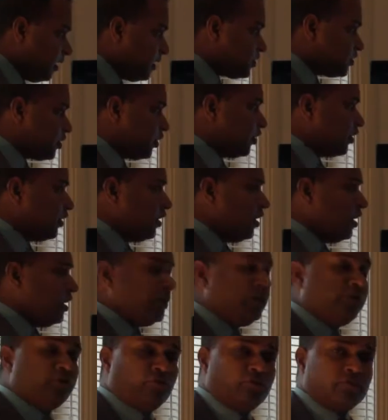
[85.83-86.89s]
So
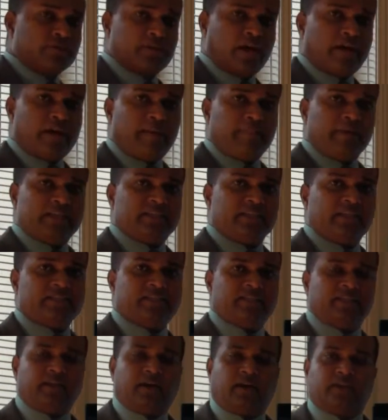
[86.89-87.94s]
neural dynamic
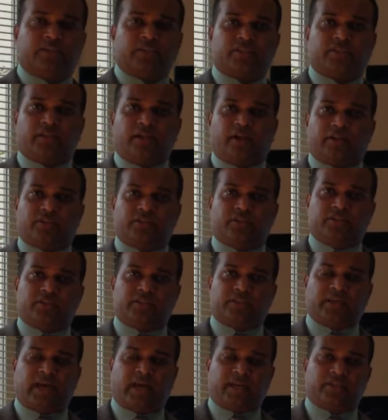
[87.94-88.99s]
testing, I'd just like to
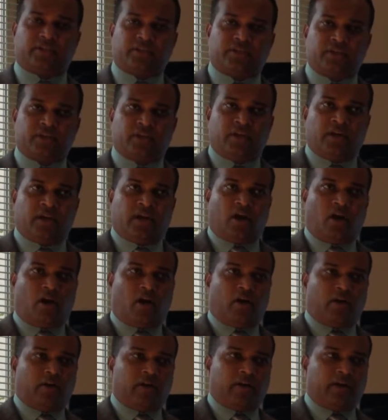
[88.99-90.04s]
touch
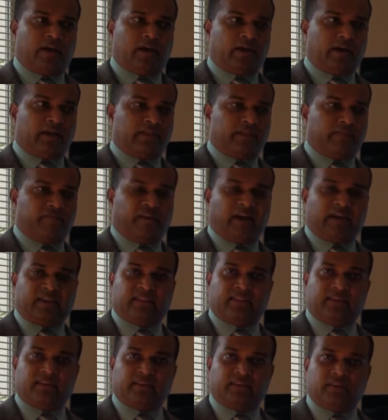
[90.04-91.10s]
on the
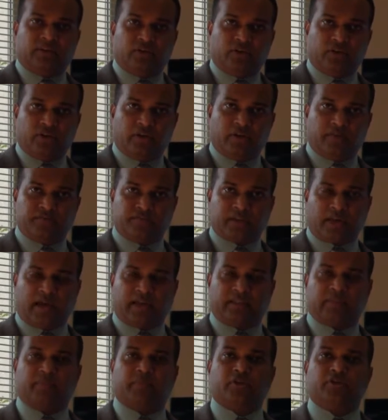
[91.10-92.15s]
fact that nerves
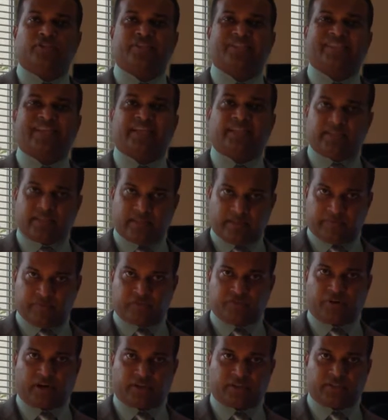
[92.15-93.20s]
are the most sensitive
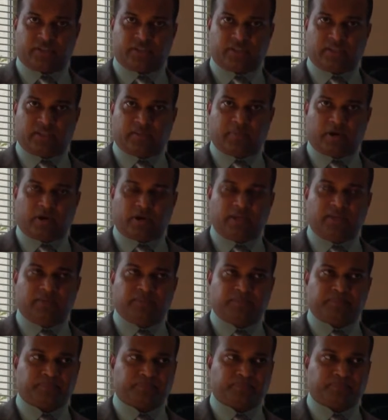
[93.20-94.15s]
structures in the body.